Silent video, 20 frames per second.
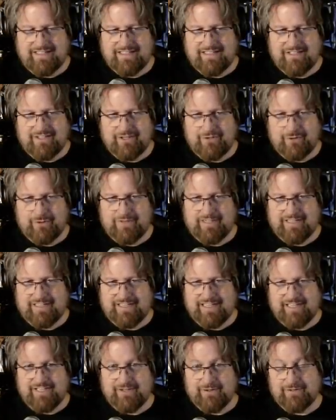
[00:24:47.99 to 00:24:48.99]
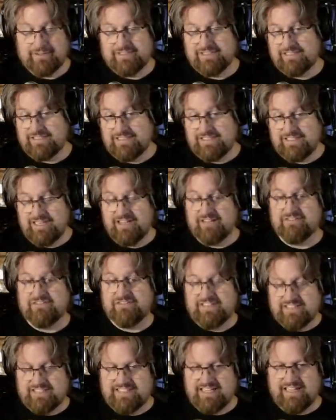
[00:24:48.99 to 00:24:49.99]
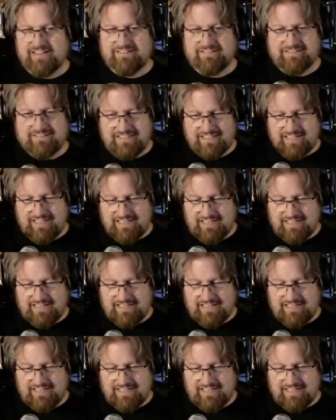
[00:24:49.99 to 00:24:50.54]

you can get your stuff to sound